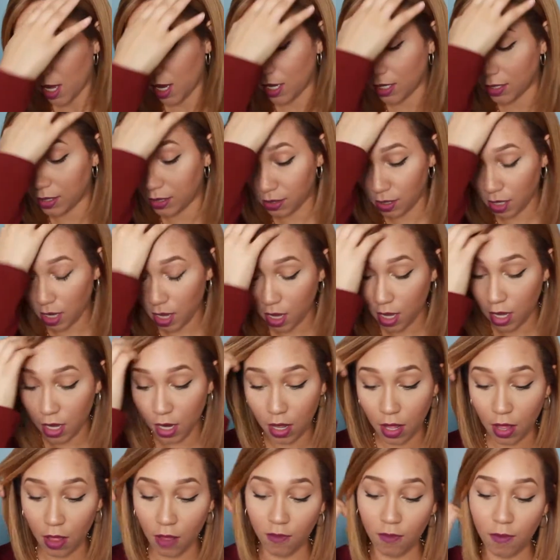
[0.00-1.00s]
a
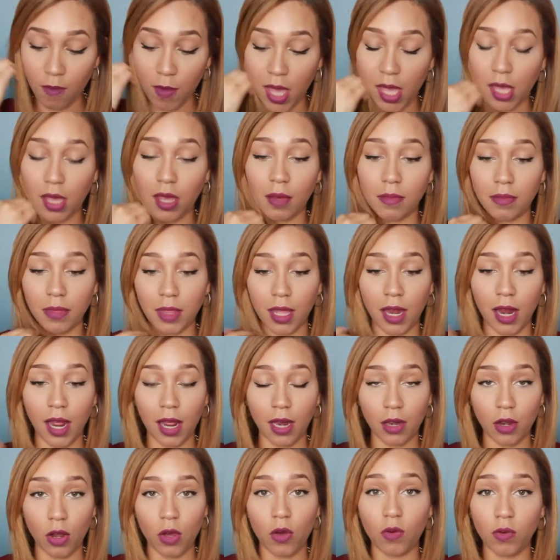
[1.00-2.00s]
ton of makeup that
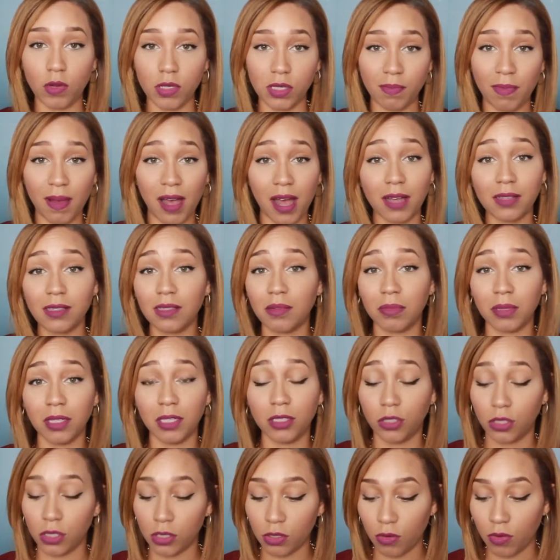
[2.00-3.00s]
I know is
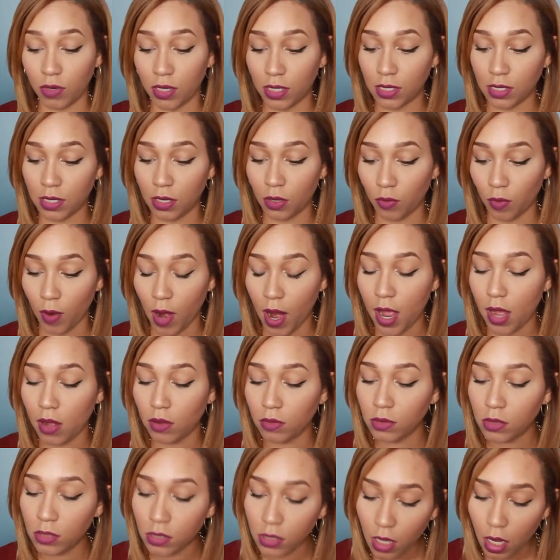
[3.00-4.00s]
possibly just going to sit
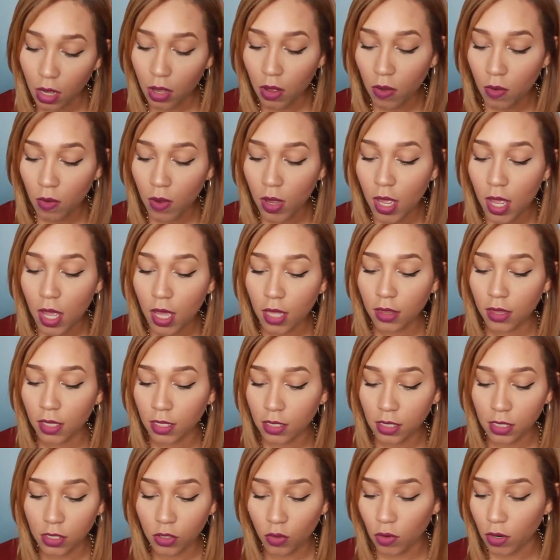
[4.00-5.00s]
around. So
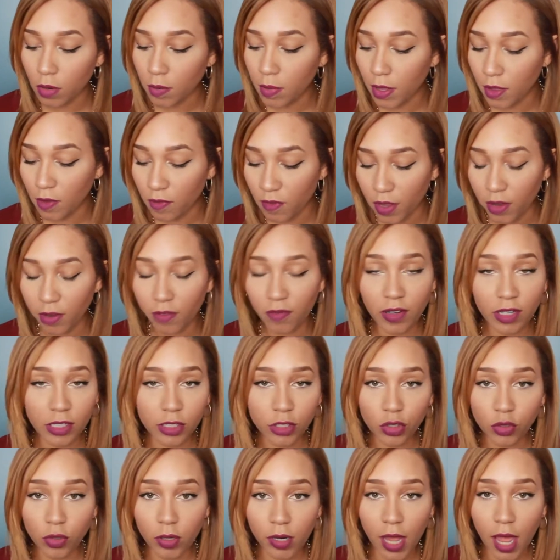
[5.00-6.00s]
this is going to be a very, very
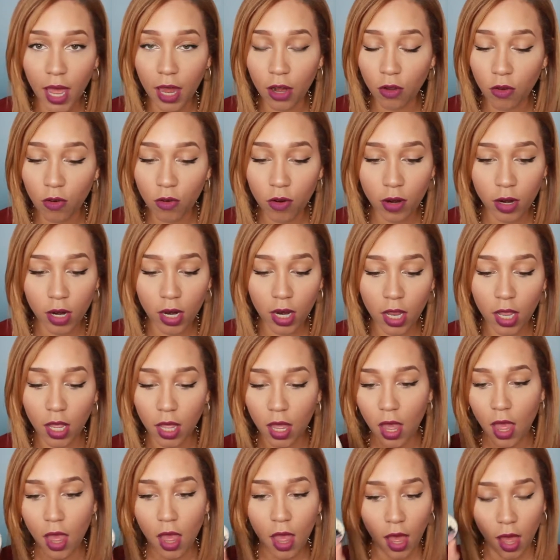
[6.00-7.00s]
short category.
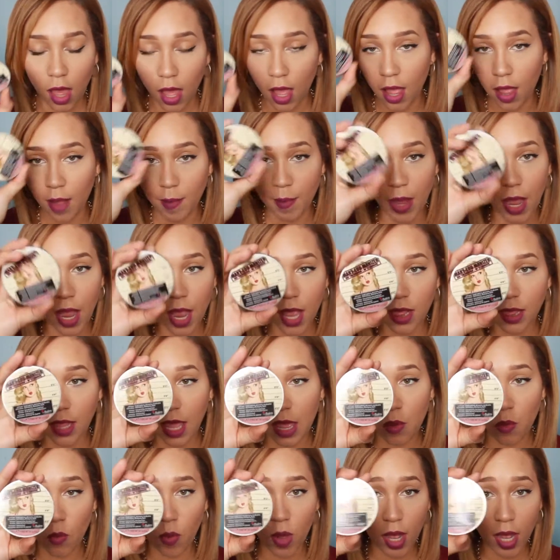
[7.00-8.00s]

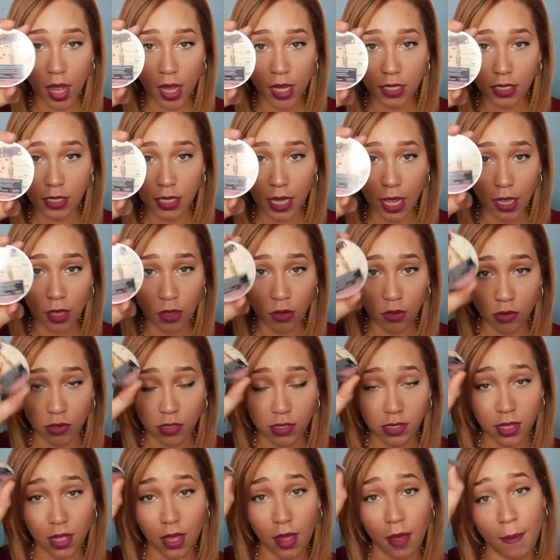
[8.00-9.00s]
Highlight wise, I
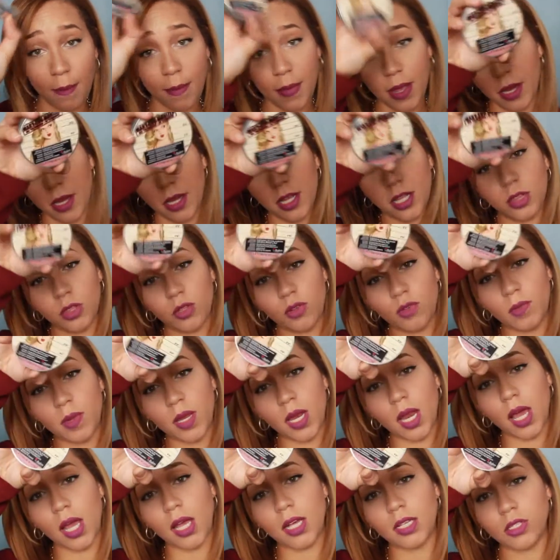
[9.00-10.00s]
use the Mary
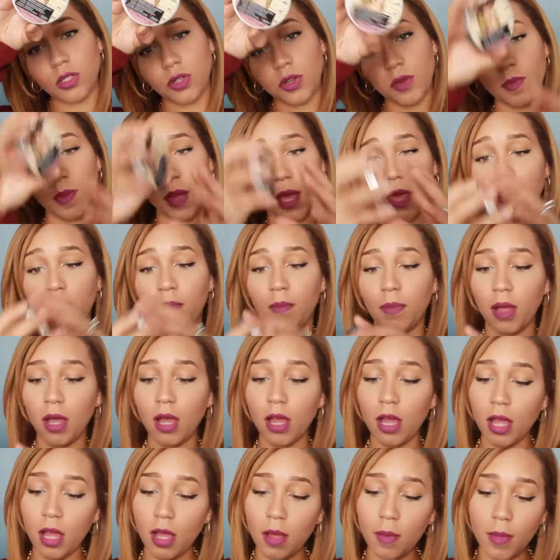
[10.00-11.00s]
Luminizer by The
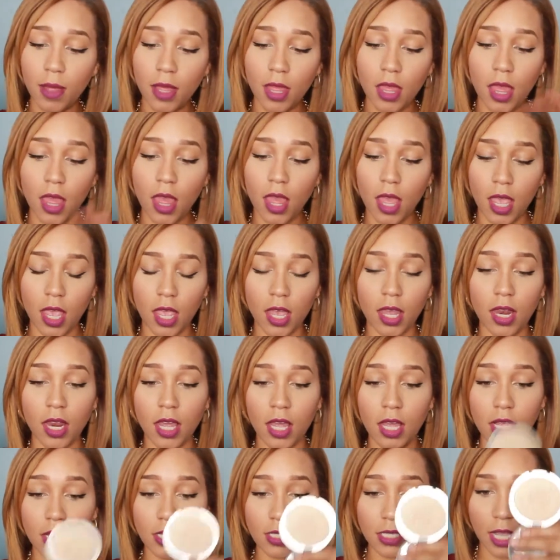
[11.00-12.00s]
Balm. It
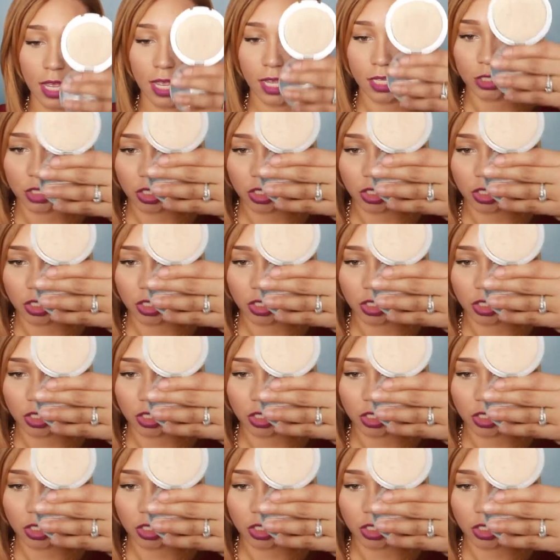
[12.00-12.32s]
is a